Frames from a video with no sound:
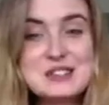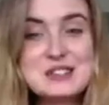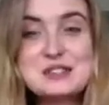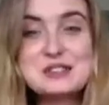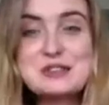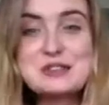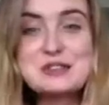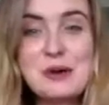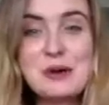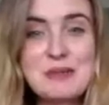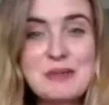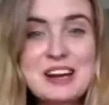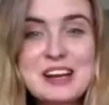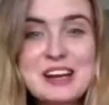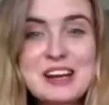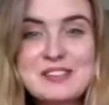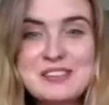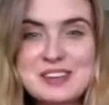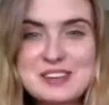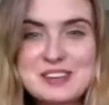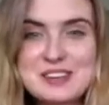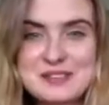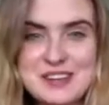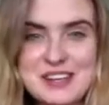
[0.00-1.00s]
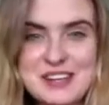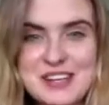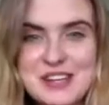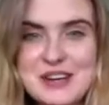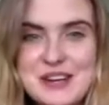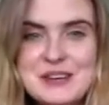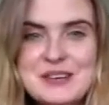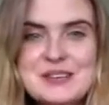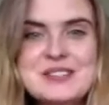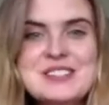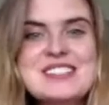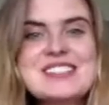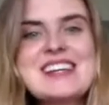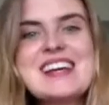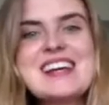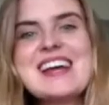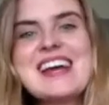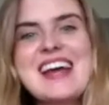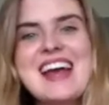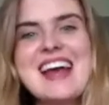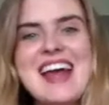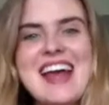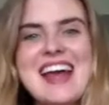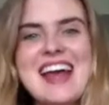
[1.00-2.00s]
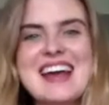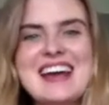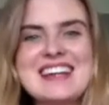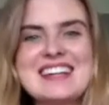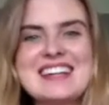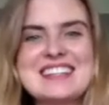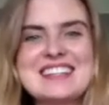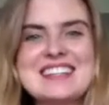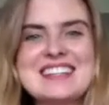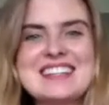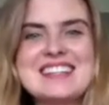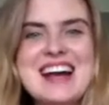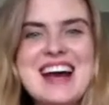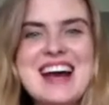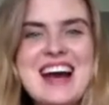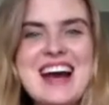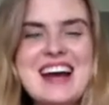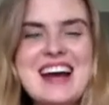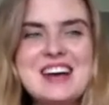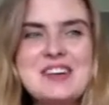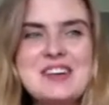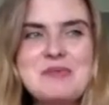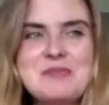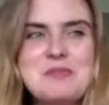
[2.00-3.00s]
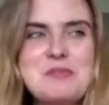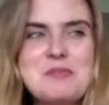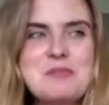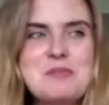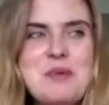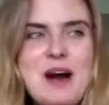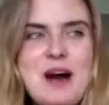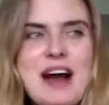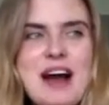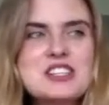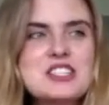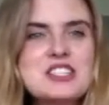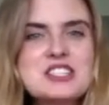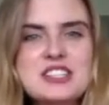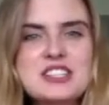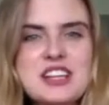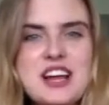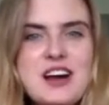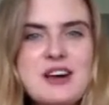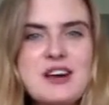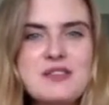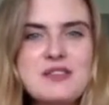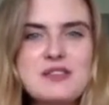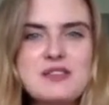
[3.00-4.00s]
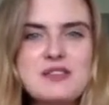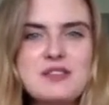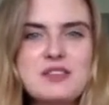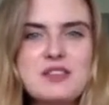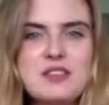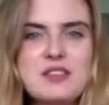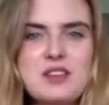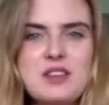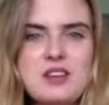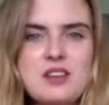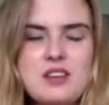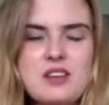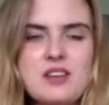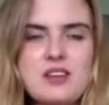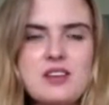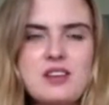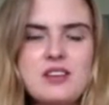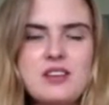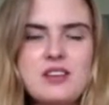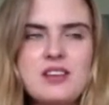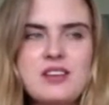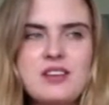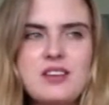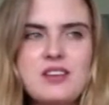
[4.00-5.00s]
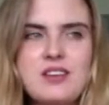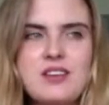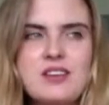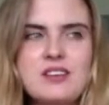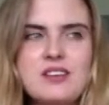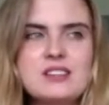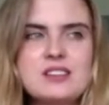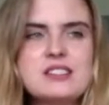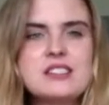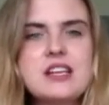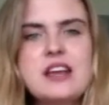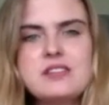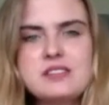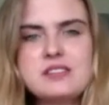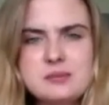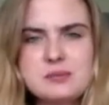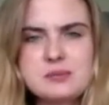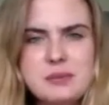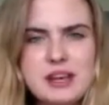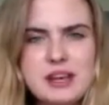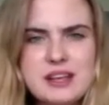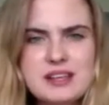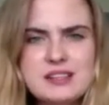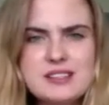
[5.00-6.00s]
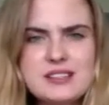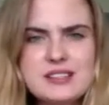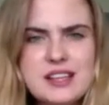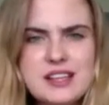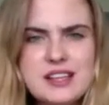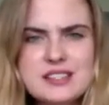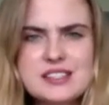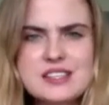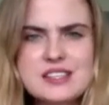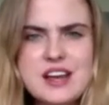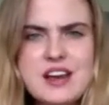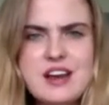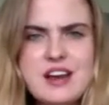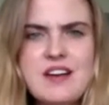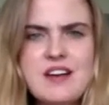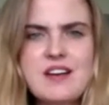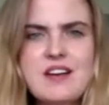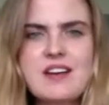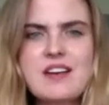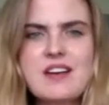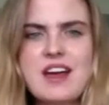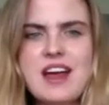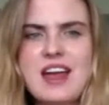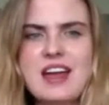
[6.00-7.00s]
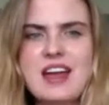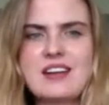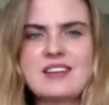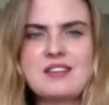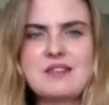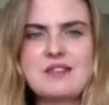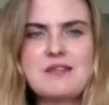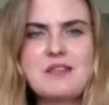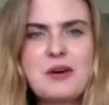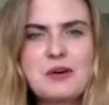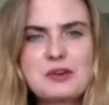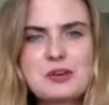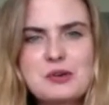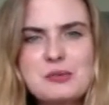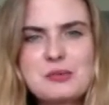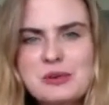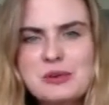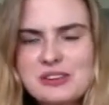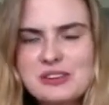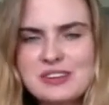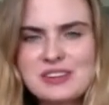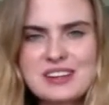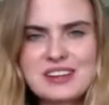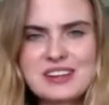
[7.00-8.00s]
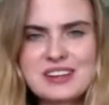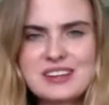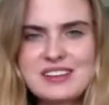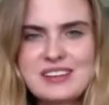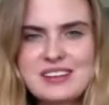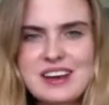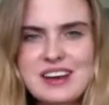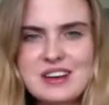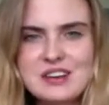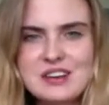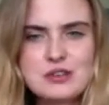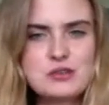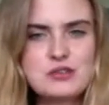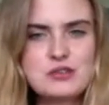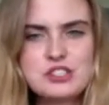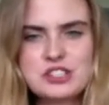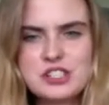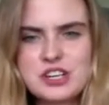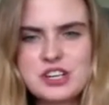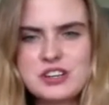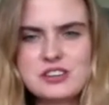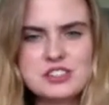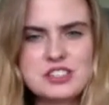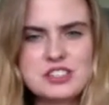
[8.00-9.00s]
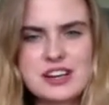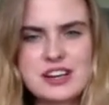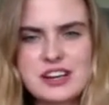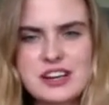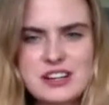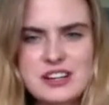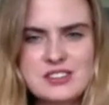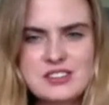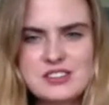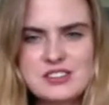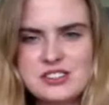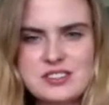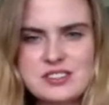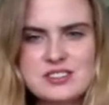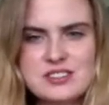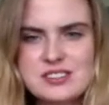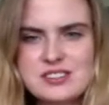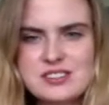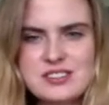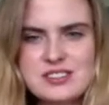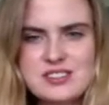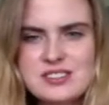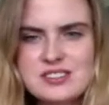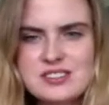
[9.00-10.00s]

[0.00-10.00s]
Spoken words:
in so many of their videos, and I just love the safe space that's there, and the vulnerability that you share, Jenny, is just